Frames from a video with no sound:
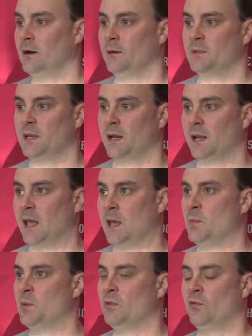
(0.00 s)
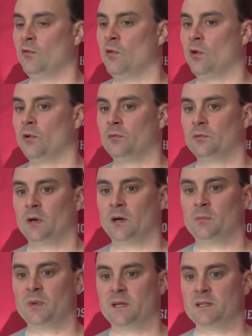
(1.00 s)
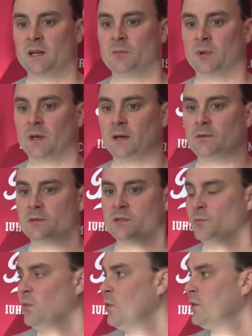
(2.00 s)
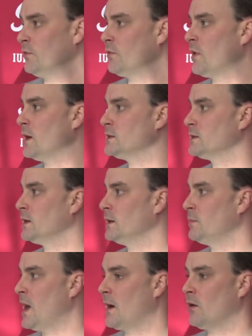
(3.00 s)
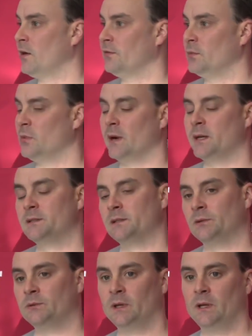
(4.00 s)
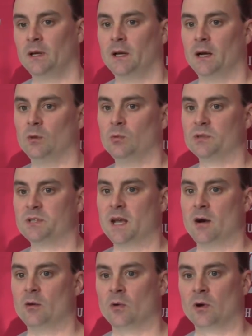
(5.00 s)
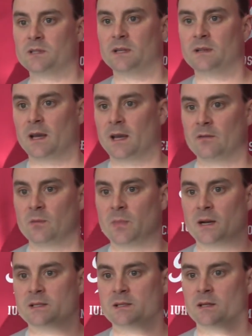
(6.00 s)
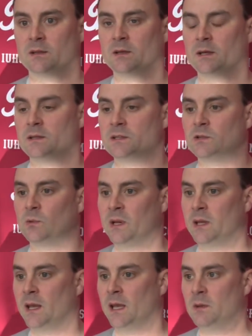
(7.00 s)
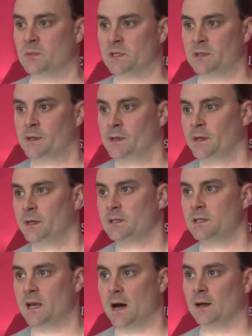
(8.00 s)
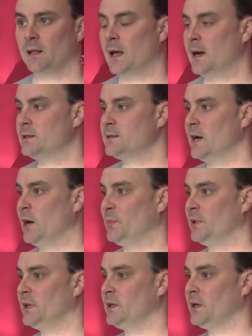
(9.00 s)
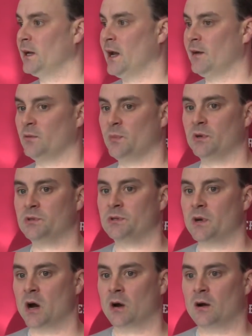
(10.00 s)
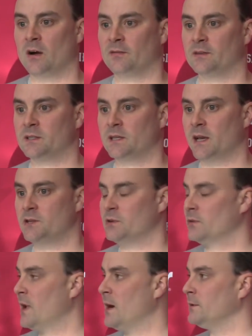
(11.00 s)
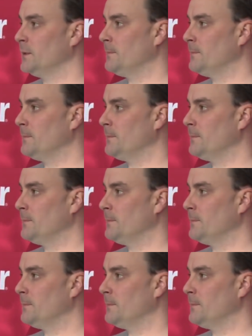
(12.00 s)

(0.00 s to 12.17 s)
to get a game in before Big Ten play was important for us, getting back off the break. So we'll see how it works. I think everybody's going to look at this 20 games, see how it lines up, and then you're going to have to build your non-conference schedule around it.